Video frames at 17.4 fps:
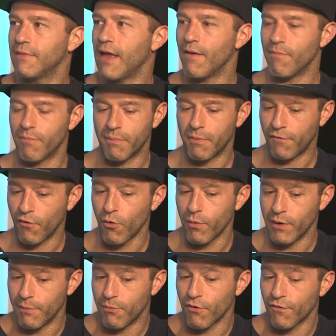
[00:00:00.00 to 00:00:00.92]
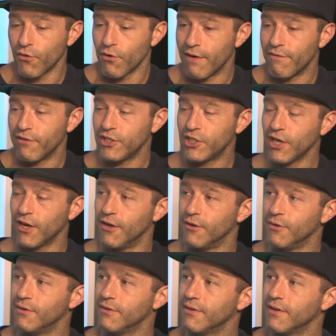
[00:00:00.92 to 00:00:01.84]
before every
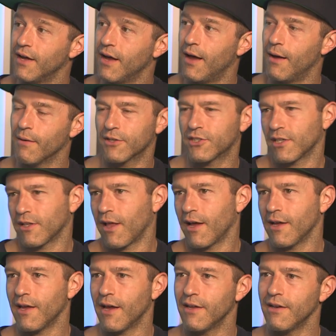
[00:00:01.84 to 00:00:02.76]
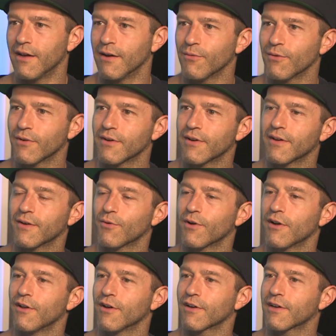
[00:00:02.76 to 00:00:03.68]
show, because I'm like, I want
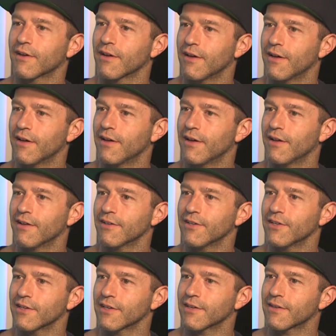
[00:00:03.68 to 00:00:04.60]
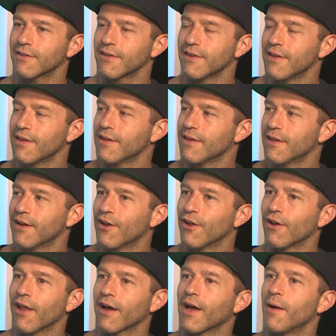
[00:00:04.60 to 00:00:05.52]
to look
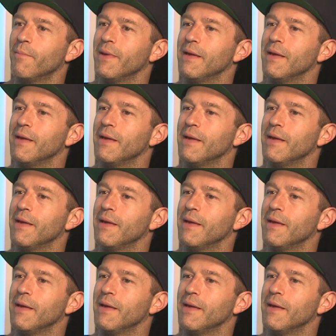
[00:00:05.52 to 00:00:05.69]
like I mean